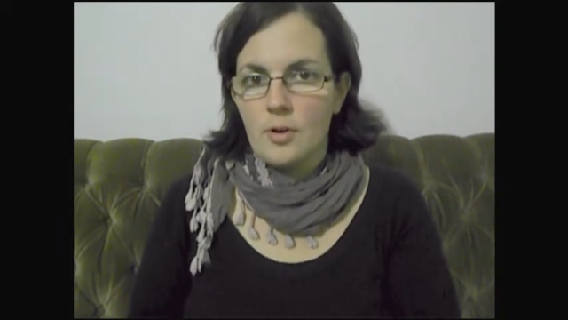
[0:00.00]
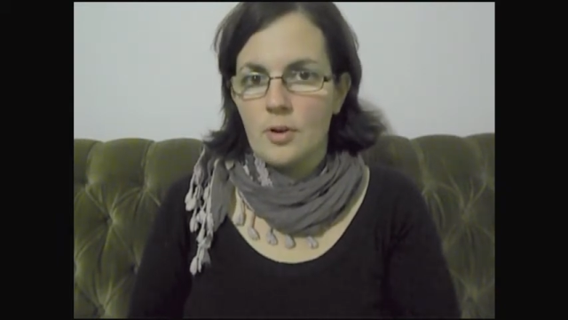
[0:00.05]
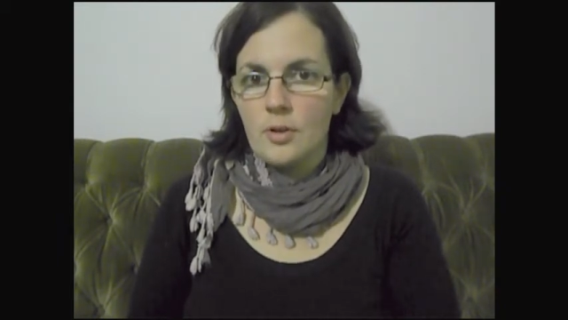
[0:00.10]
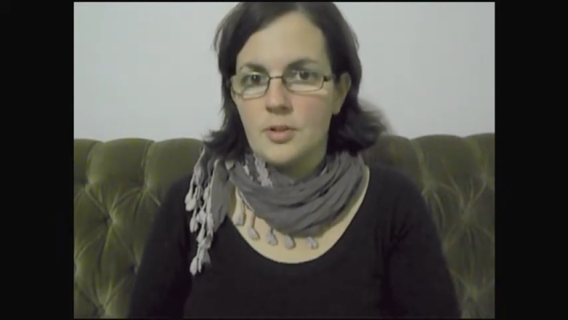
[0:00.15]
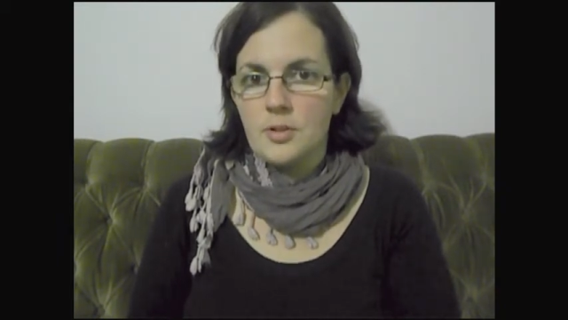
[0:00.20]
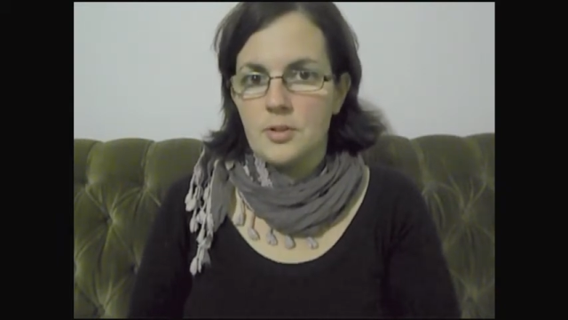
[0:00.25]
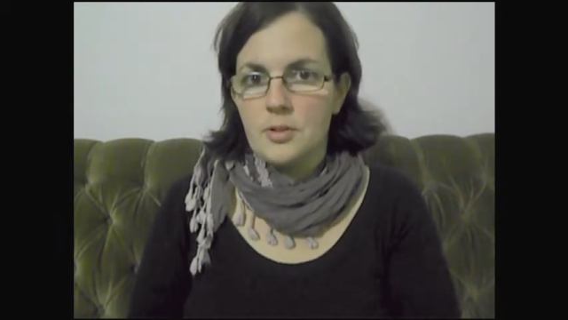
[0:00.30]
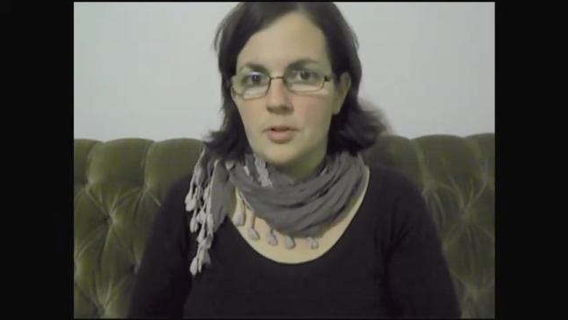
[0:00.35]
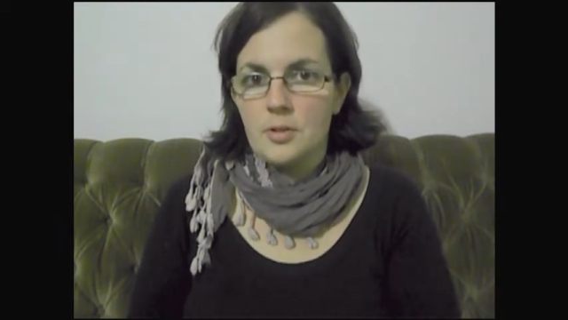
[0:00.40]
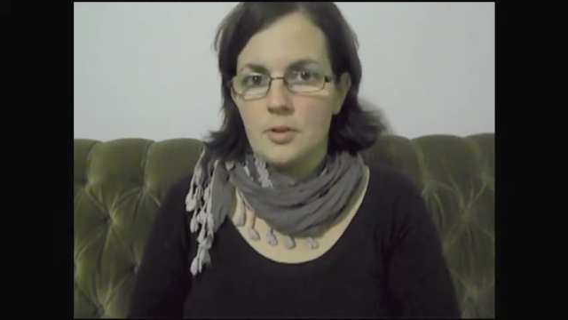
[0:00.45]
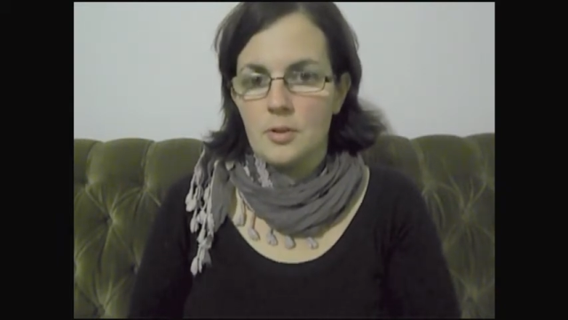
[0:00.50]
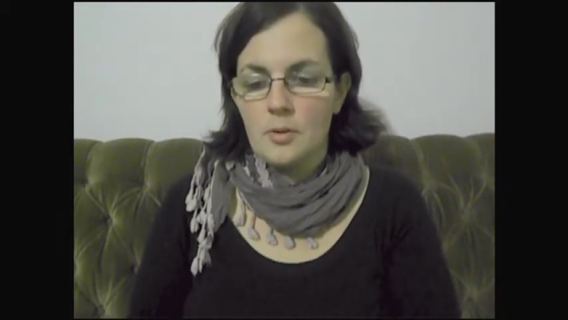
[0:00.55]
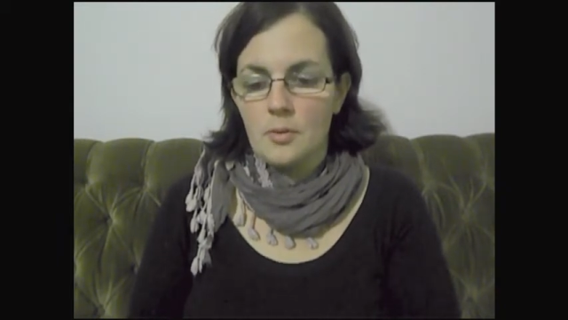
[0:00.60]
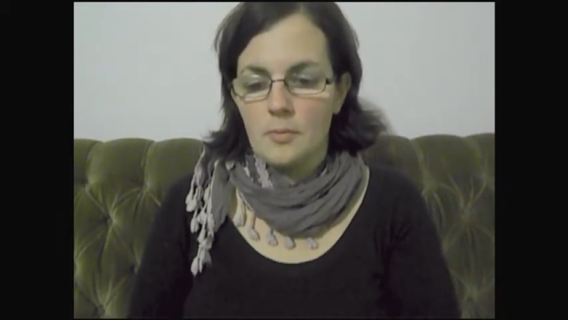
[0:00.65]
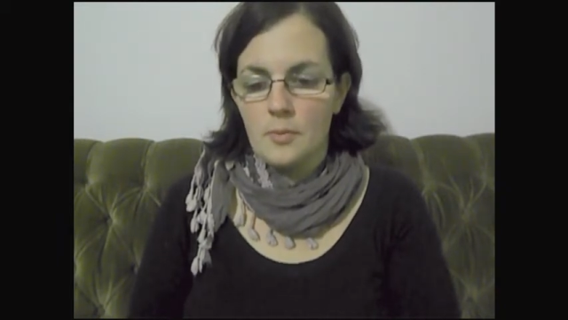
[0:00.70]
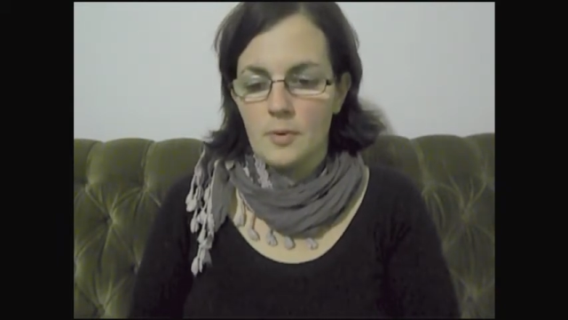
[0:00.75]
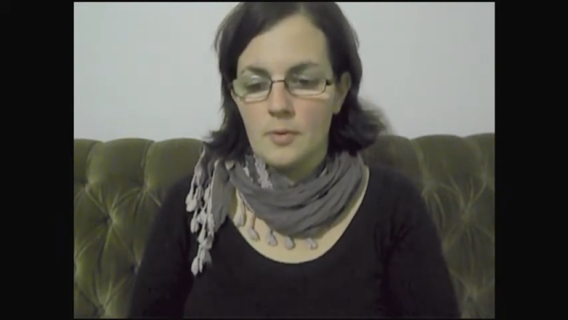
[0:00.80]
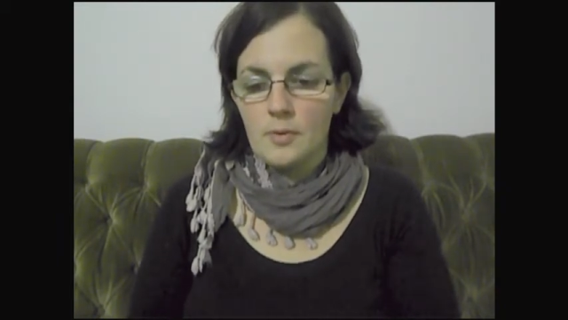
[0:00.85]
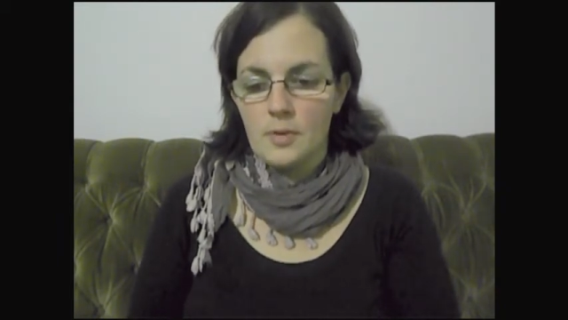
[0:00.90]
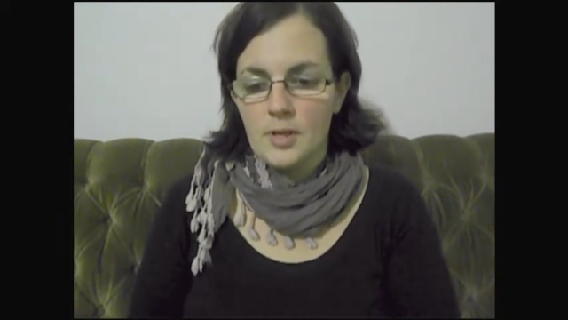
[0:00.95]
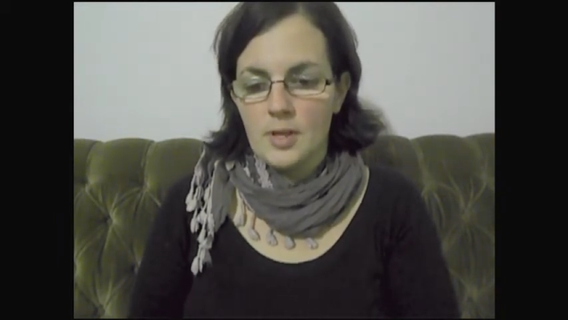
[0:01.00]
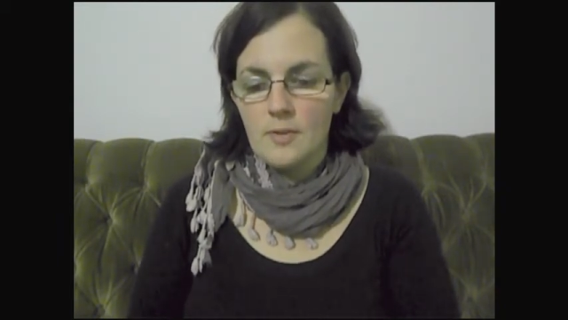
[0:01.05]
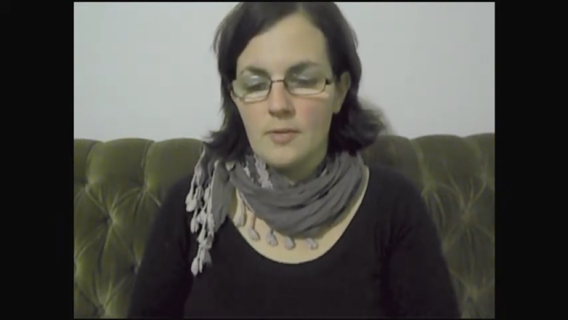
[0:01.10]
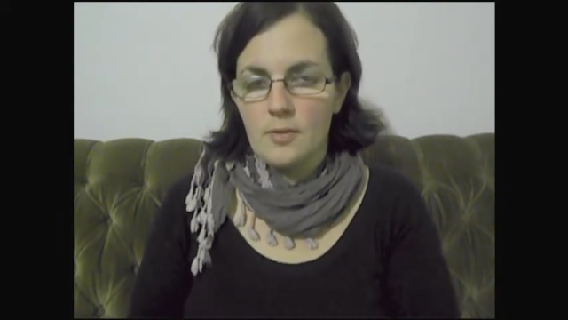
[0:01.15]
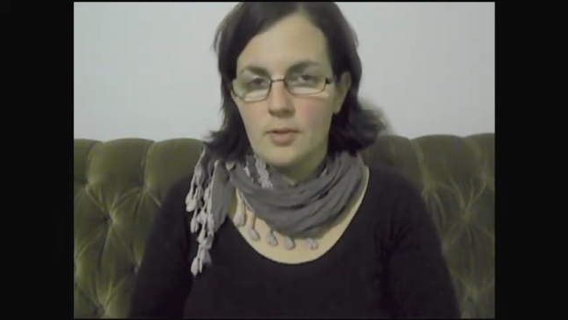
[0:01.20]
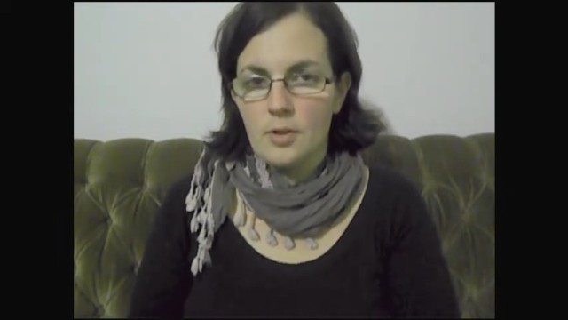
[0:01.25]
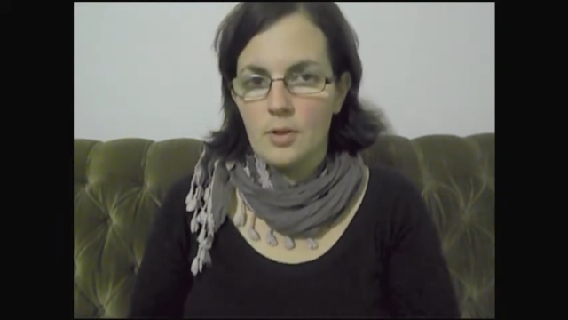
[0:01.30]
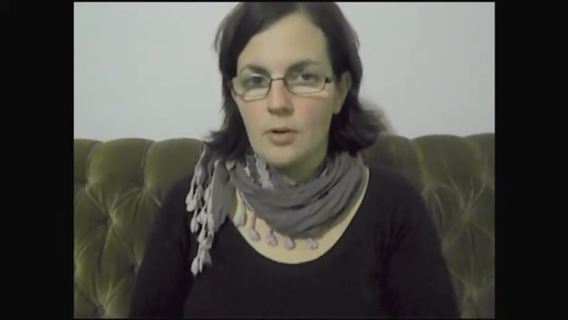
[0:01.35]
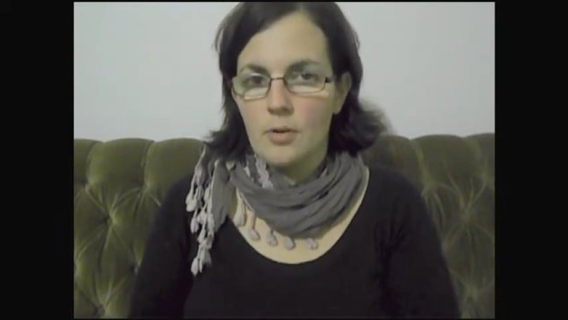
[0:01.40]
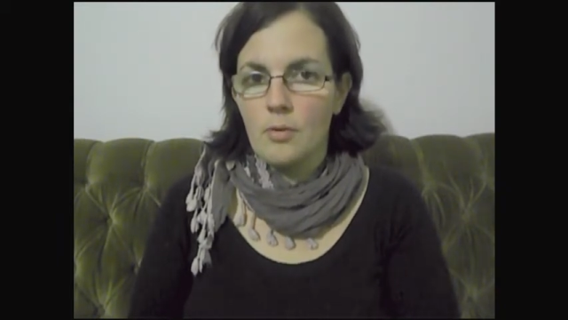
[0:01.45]
not. We will
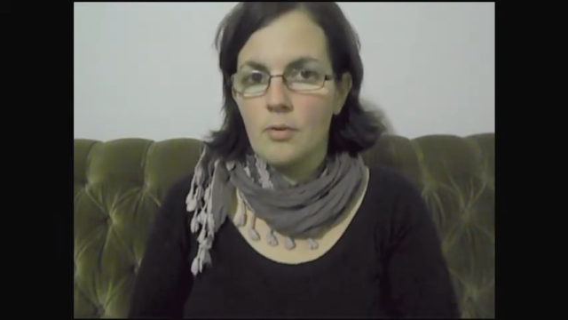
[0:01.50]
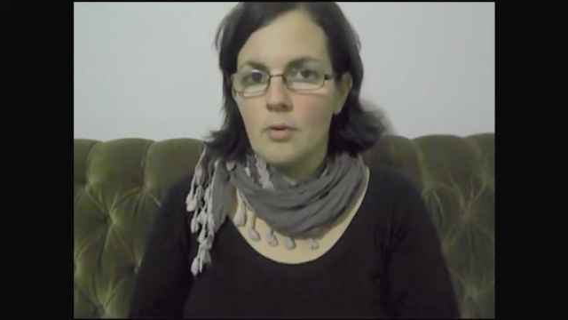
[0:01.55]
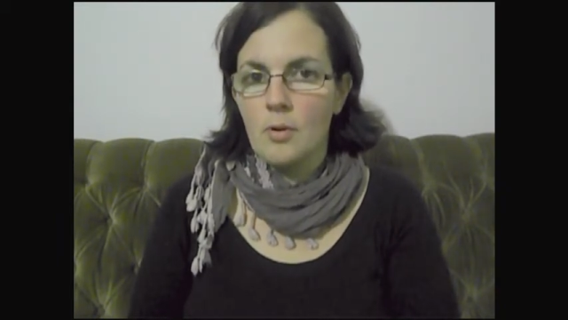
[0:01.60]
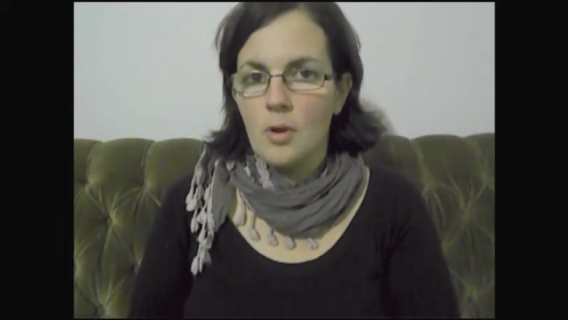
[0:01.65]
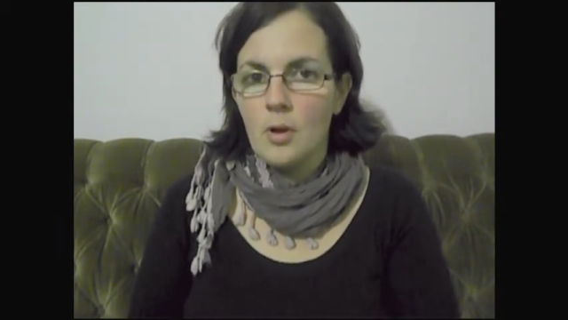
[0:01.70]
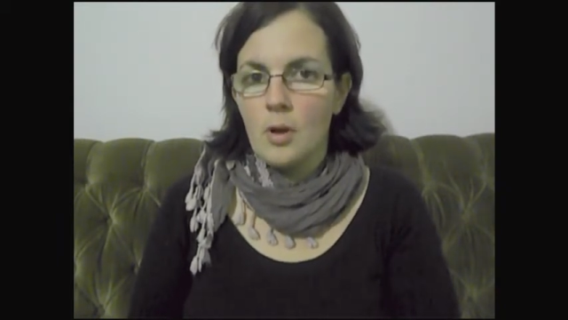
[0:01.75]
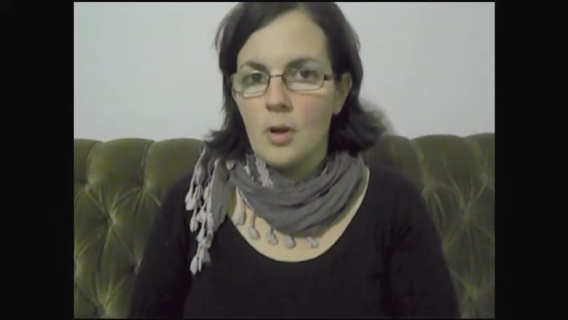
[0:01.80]
never know.